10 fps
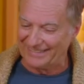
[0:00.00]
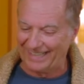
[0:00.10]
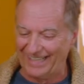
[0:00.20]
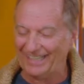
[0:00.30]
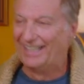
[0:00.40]

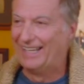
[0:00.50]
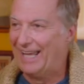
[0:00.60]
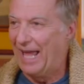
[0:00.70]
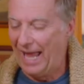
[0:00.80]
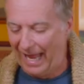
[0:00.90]
Okay. Sure.
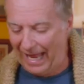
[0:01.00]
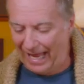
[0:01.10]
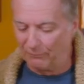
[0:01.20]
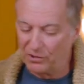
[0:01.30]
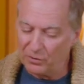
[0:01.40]

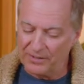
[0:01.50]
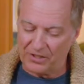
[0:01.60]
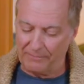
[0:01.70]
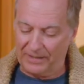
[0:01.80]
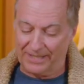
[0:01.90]
And we're doing
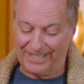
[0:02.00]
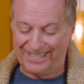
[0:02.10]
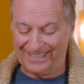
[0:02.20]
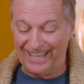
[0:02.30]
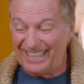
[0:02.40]
something
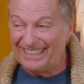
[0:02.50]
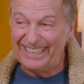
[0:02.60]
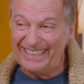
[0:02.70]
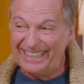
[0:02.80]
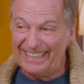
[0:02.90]

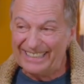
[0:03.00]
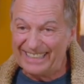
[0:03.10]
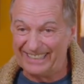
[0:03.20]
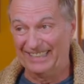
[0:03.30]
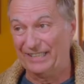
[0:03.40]
slightly
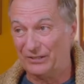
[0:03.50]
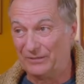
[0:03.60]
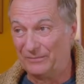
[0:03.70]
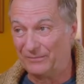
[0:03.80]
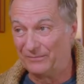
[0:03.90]

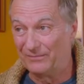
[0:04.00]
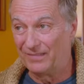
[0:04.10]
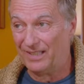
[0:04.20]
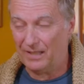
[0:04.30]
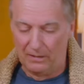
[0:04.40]
illegal.
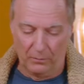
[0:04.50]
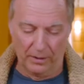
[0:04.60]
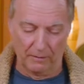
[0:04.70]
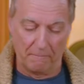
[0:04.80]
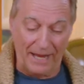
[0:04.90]

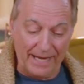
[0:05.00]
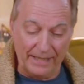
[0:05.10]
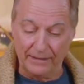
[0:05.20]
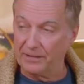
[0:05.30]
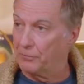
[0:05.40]
We're
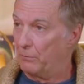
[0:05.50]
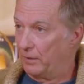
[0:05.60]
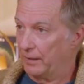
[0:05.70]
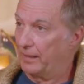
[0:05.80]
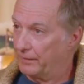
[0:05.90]
baiting because we
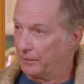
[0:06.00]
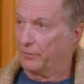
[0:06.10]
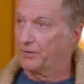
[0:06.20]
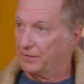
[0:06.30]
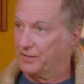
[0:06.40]
want to get the
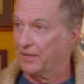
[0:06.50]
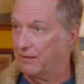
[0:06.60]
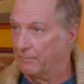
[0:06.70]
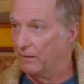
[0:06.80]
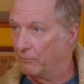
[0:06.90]
grizzlies to
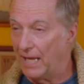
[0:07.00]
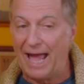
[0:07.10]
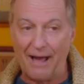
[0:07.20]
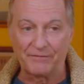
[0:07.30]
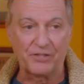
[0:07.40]
come in. We
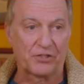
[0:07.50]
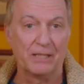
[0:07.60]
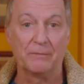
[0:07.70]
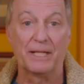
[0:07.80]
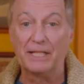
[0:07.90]
have to see
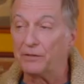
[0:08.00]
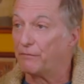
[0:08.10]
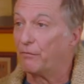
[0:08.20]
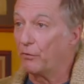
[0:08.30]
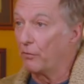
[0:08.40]
them. I need to
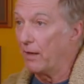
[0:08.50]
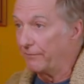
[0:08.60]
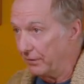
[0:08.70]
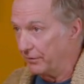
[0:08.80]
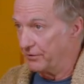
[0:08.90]
photograph
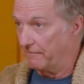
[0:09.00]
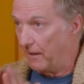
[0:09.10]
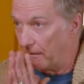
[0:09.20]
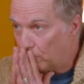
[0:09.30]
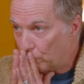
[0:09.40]
the grizzly bear.